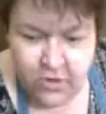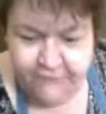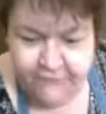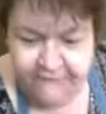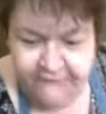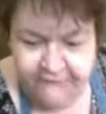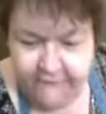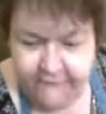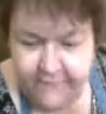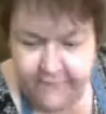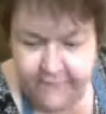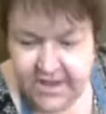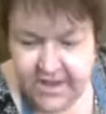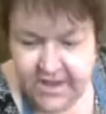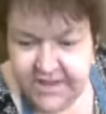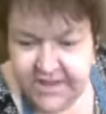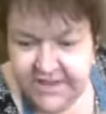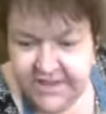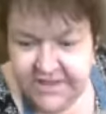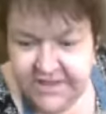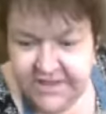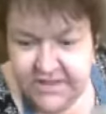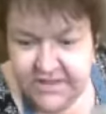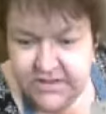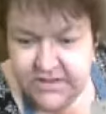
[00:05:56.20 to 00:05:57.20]
for my
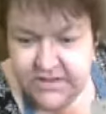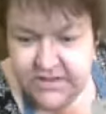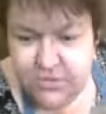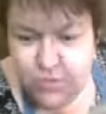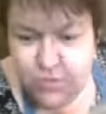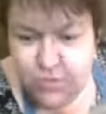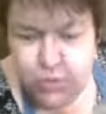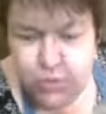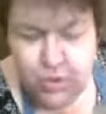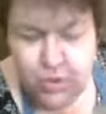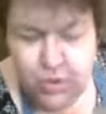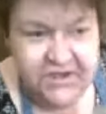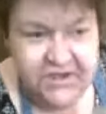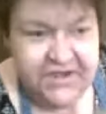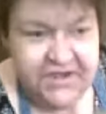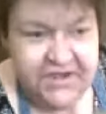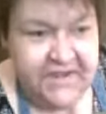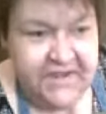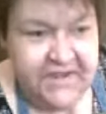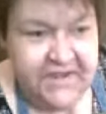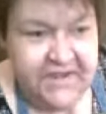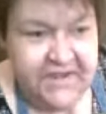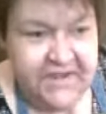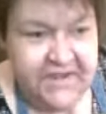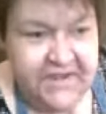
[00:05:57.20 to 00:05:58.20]
wood
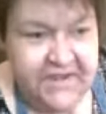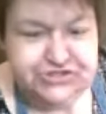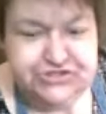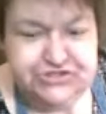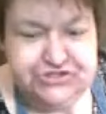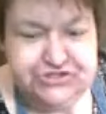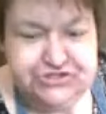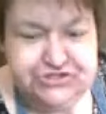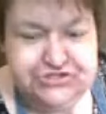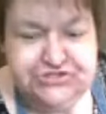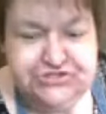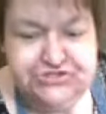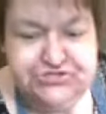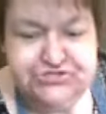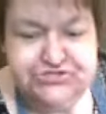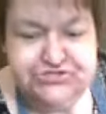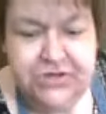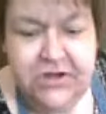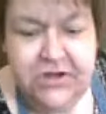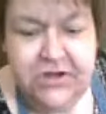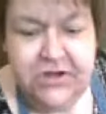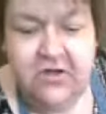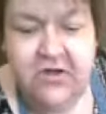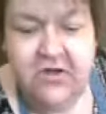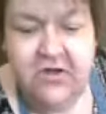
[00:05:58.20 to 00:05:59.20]
Inchies.
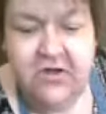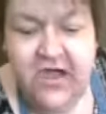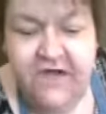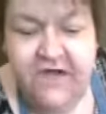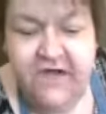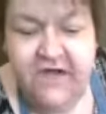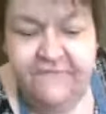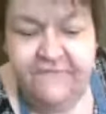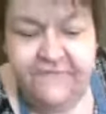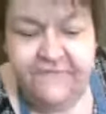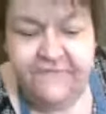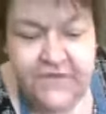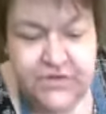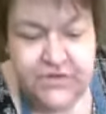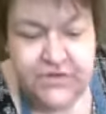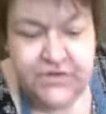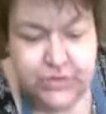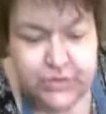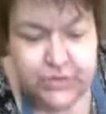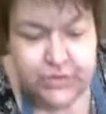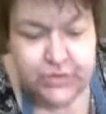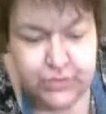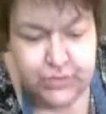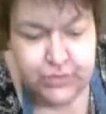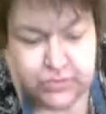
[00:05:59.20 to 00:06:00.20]
Then I'll have to
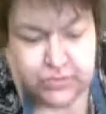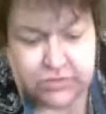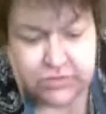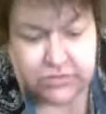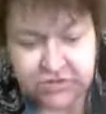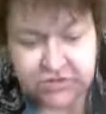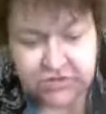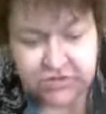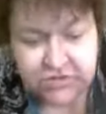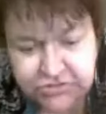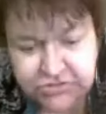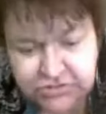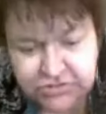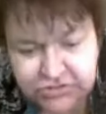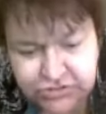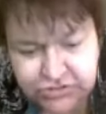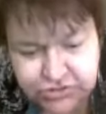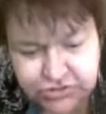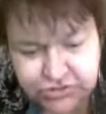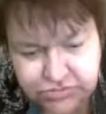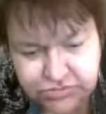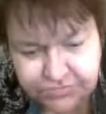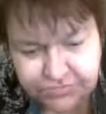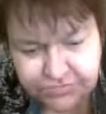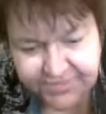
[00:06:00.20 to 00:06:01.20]
do
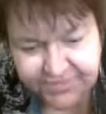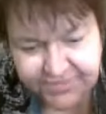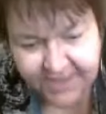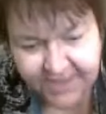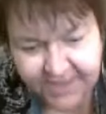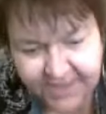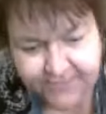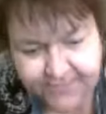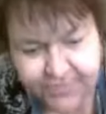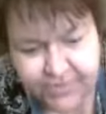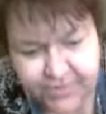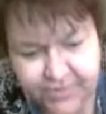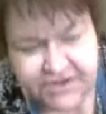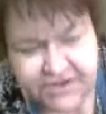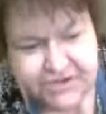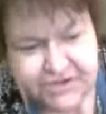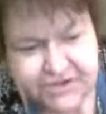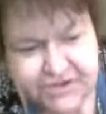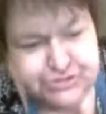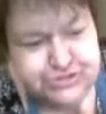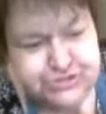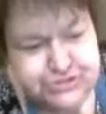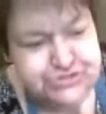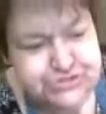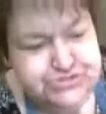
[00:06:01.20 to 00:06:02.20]
paper
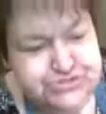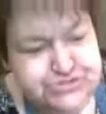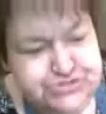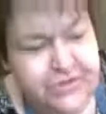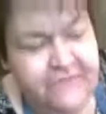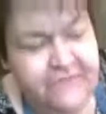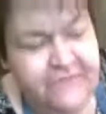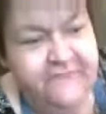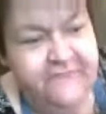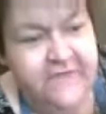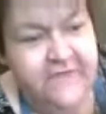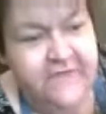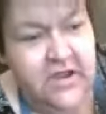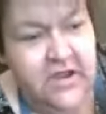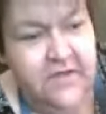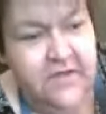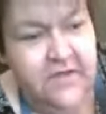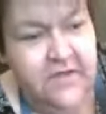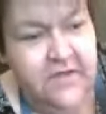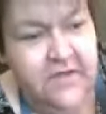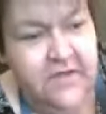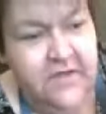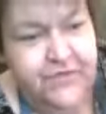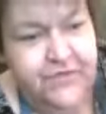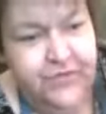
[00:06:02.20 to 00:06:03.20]
Inchies. I forgot
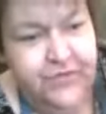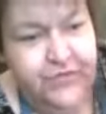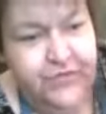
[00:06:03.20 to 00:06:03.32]
about this